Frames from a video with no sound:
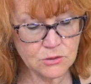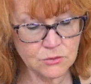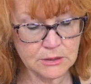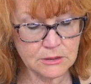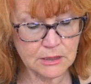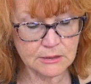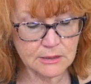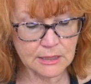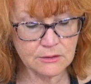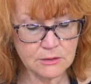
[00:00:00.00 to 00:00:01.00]
to
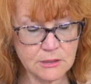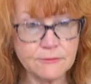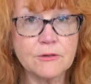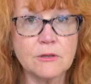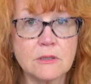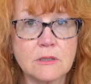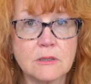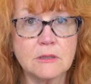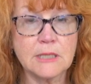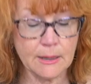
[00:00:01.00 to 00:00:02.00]
a different
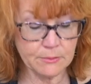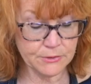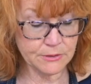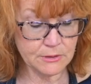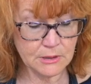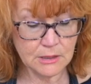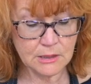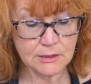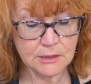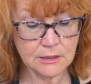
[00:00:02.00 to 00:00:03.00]
depth,
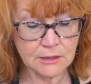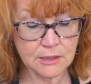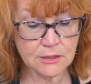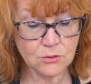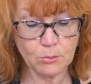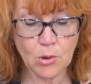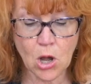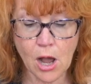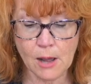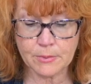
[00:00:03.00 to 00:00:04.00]
then this will
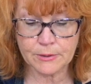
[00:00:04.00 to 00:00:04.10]
pop.